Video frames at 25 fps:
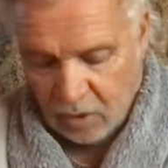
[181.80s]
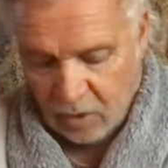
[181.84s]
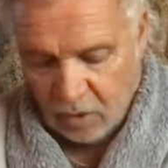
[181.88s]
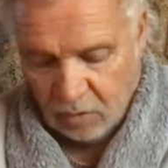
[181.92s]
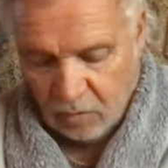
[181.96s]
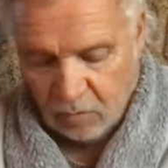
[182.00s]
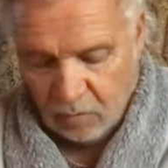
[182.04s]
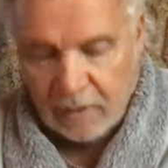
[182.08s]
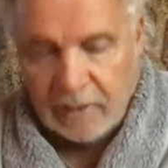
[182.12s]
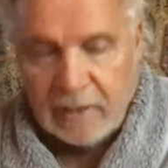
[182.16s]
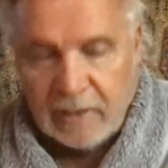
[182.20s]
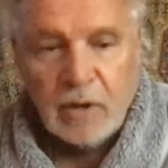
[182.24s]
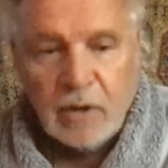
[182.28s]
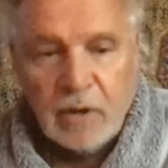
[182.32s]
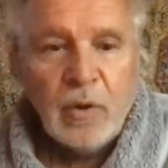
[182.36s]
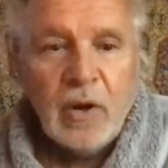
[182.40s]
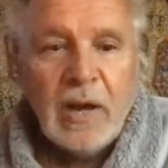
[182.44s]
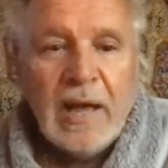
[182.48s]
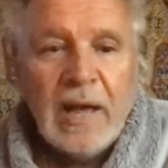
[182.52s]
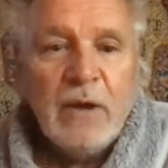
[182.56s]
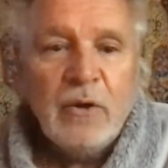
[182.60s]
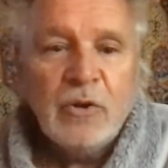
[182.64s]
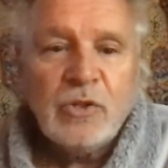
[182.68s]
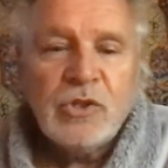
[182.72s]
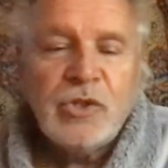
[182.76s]
Well, you know
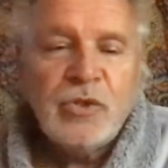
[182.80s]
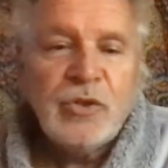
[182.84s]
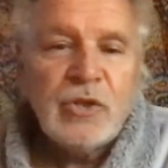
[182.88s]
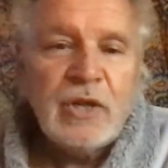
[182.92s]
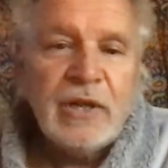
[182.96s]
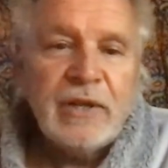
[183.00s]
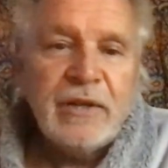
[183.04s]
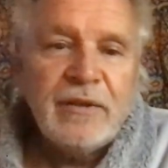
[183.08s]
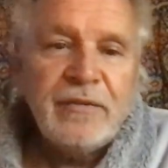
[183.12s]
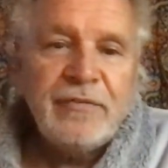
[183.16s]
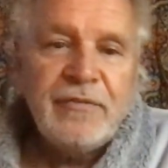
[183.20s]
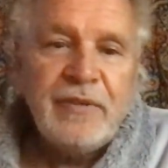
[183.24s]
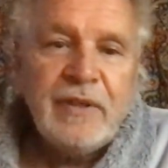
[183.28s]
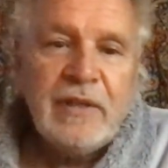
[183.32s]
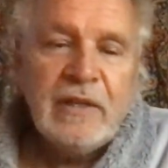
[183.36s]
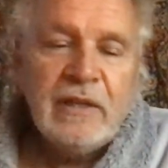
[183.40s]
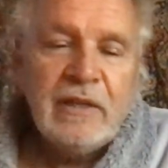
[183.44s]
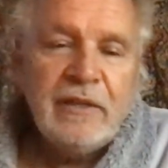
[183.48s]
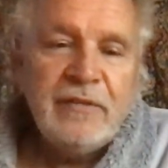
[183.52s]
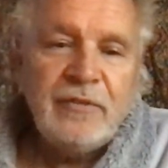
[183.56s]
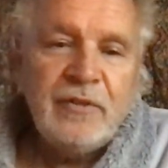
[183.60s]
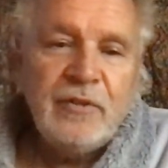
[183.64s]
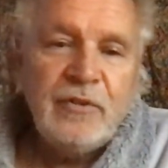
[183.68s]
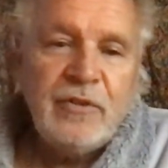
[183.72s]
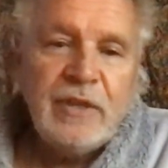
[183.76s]
what else you're going to feel
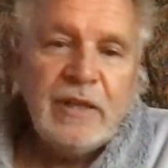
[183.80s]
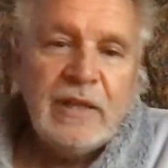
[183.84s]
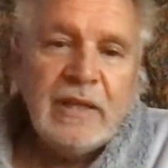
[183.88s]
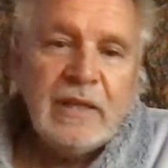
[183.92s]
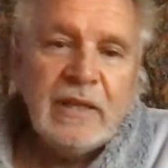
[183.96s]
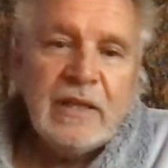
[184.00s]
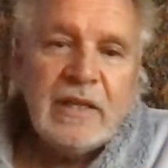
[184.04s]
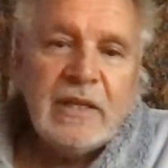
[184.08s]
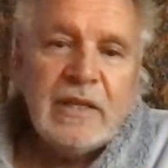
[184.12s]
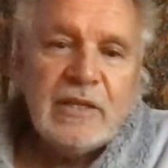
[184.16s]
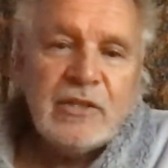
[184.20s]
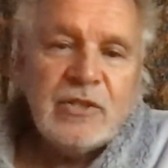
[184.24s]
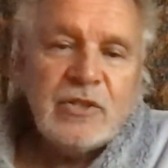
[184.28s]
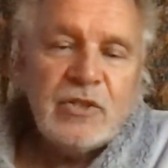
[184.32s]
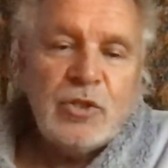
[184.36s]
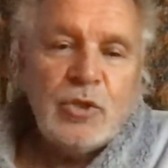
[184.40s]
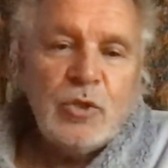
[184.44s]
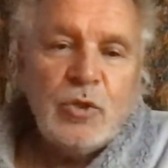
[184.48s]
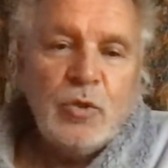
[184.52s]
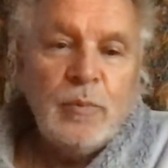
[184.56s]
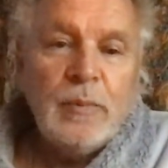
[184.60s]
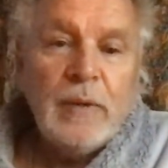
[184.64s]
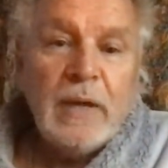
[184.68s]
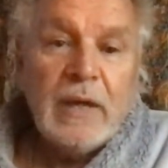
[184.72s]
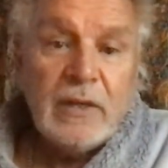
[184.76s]
if you think that it's
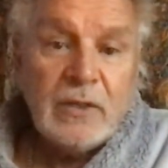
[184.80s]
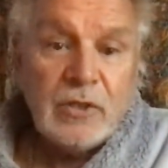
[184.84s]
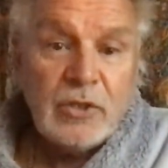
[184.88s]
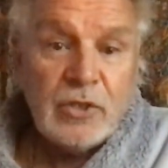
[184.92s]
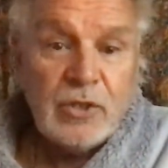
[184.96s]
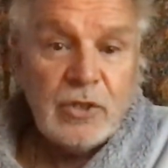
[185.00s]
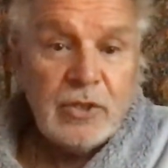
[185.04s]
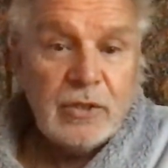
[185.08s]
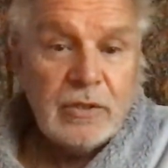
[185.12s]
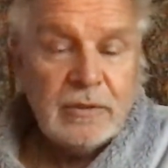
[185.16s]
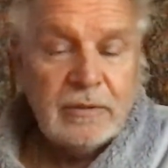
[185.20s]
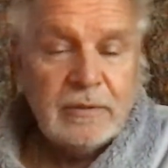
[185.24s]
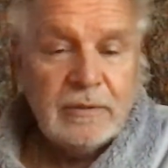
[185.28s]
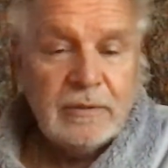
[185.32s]
too much?